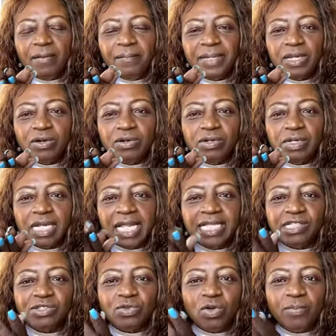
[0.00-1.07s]
Your
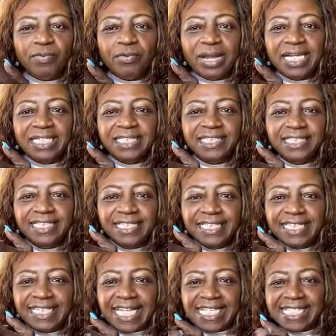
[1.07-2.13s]
S
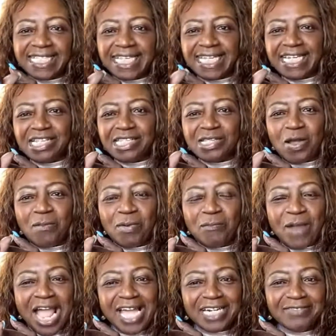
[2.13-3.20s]
corporation, let's see, the sole
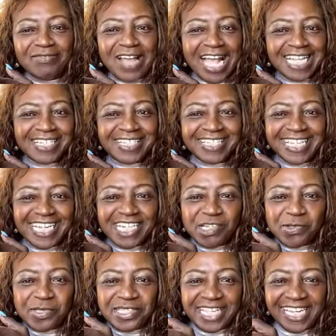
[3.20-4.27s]
proprietor files a
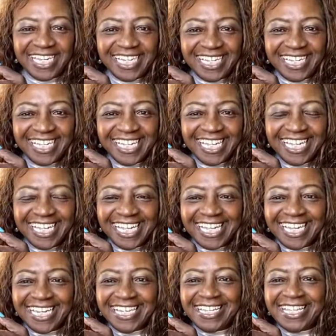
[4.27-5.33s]
Schedule C,
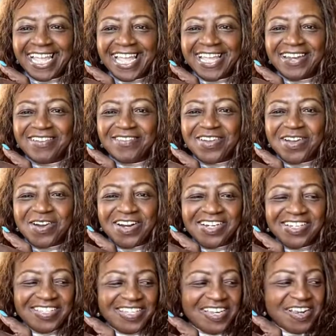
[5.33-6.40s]
and then of
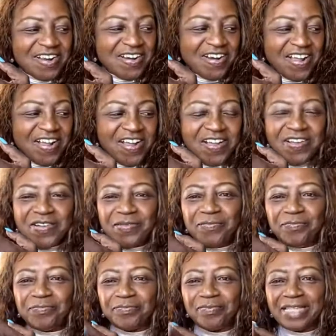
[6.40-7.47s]
course your
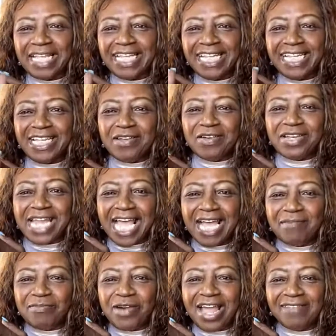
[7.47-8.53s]

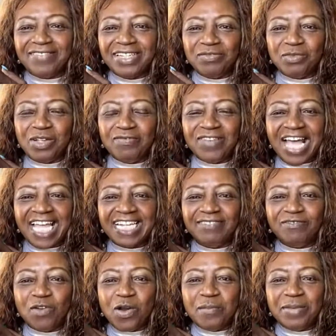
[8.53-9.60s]
nonprofit will file
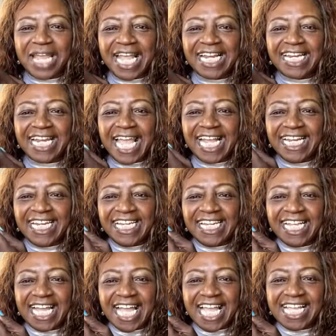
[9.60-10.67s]
a Form 990,
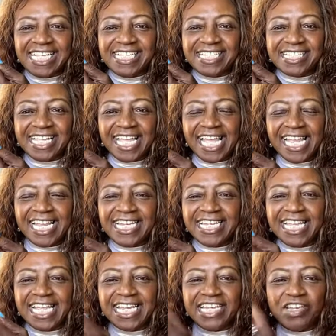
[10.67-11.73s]
guys, and
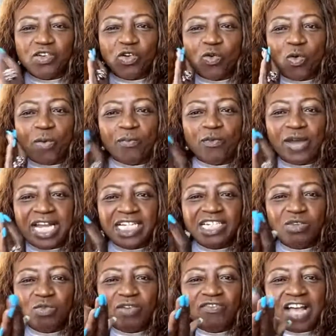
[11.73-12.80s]
then your
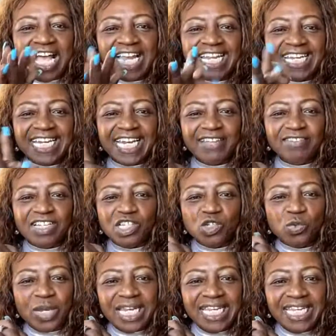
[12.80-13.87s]
corporation will file an
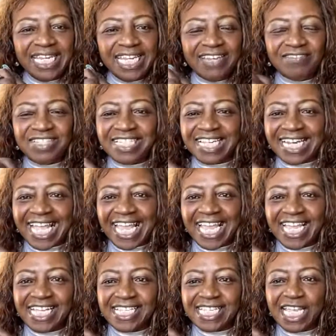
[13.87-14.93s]
1120. If it's an
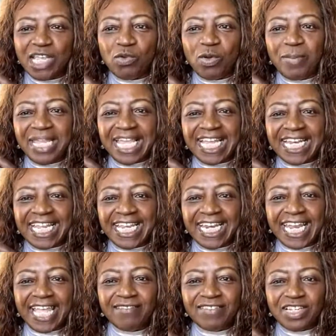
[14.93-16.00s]
S, it will be an
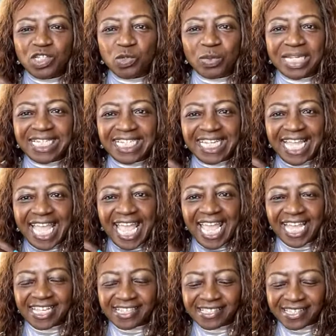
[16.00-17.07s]

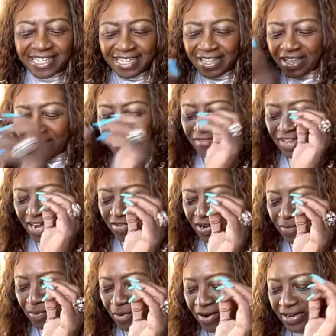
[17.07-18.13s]
1120S. Very
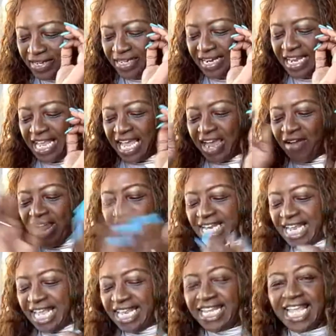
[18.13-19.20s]
important. All right,
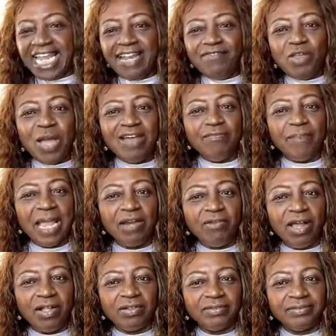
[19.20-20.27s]
and then if you have
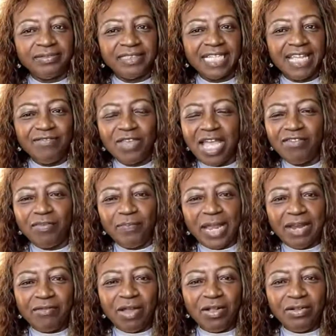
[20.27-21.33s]
payroll, if you have a
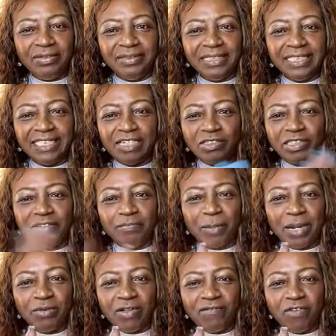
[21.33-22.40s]
payroll. Those are the
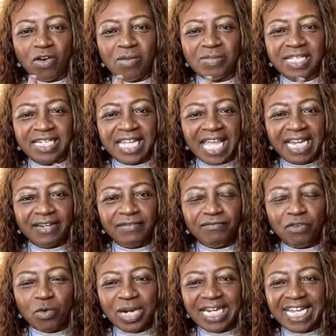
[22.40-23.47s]
payroll forms, the
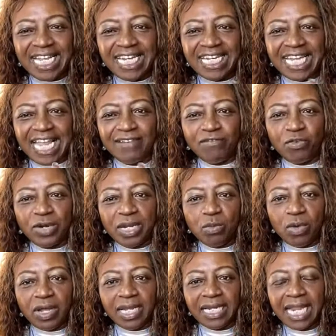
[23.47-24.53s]
940 and the
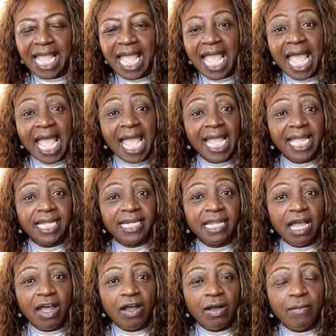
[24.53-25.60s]
941. And
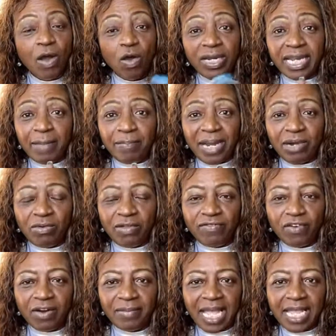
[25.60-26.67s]
on that payroll
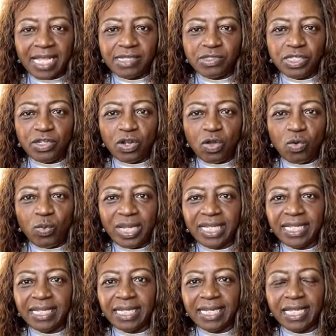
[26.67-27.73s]
form, guys, you know, with
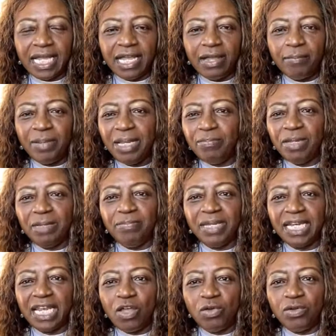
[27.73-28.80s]
the PPP
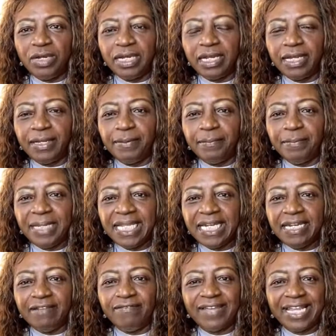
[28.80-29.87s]
loan being in
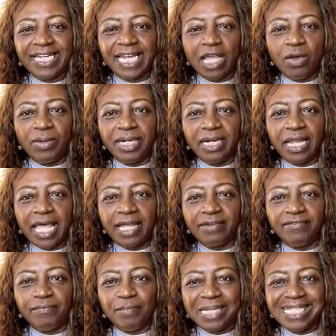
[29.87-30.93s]
effect now, and a lot of
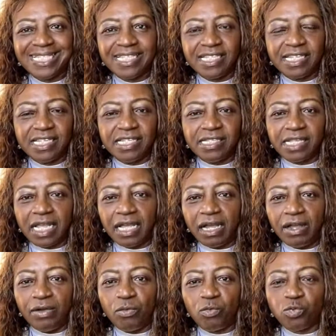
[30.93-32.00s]
businesses
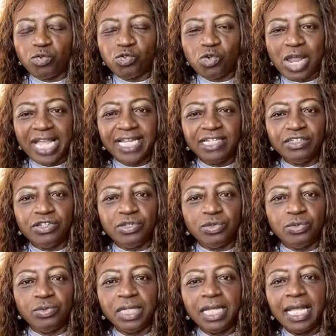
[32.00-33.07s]
are trying
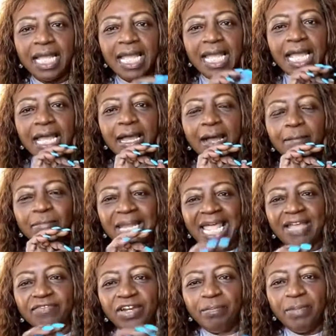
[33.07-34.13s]
to apply
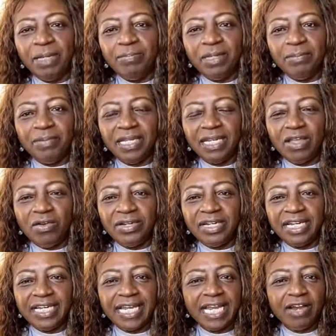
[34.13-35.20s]
for the PPP loan,
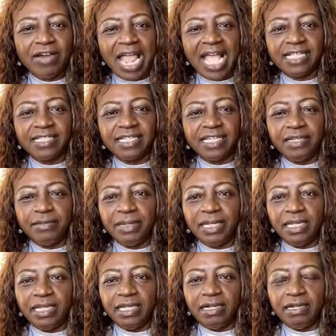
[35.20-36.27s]
and they are asking
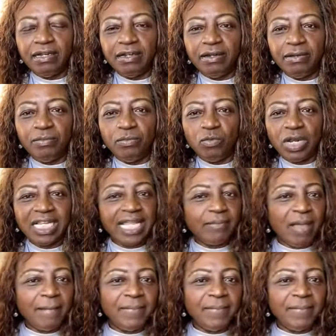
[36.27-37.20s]
me, well, can my